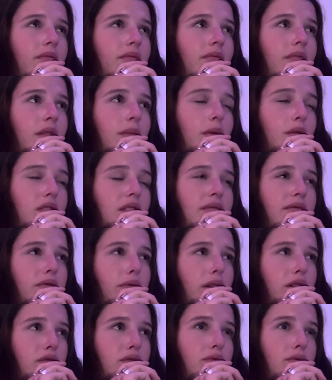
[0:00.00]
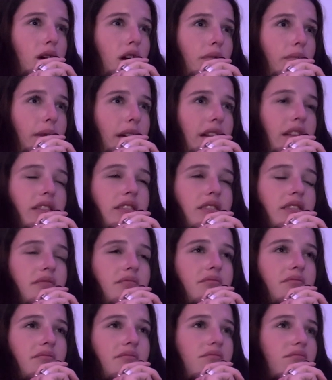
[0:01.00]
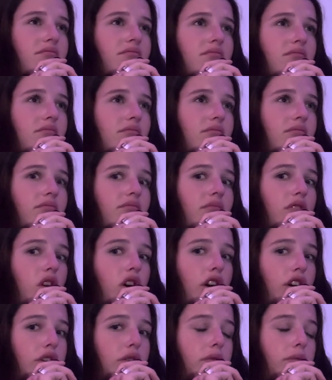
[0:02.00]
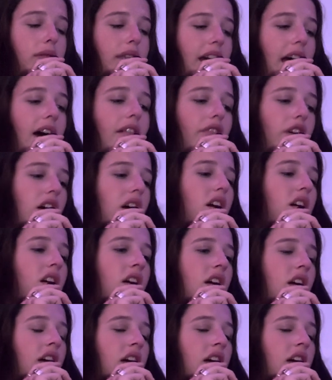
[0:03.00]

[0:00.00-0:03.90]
the most influential rock bands arguably ever.